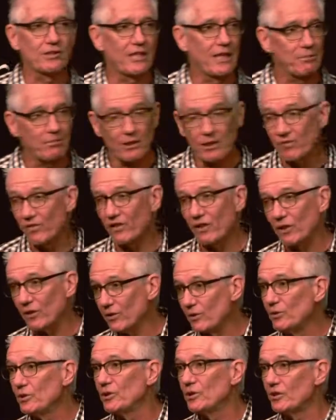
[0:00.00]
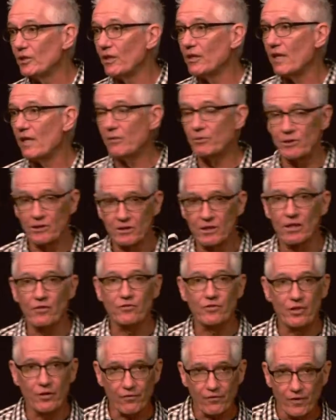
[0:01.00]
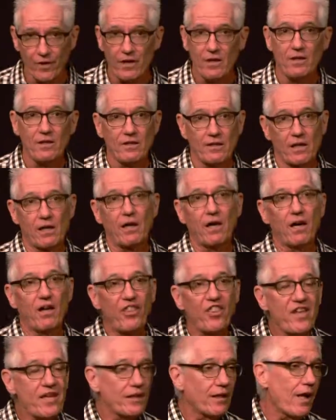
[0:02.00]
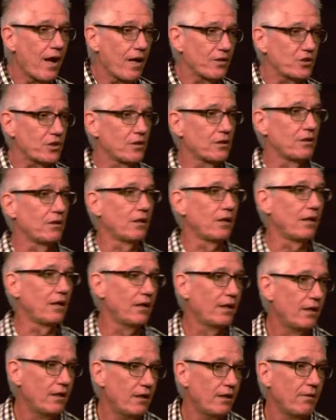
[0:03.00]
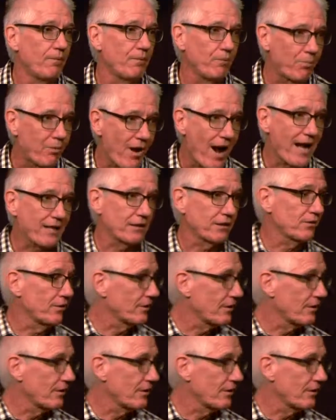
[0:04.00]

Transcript: came to different conclusions on that. It was a tough, tough uh, theological. Uh, practical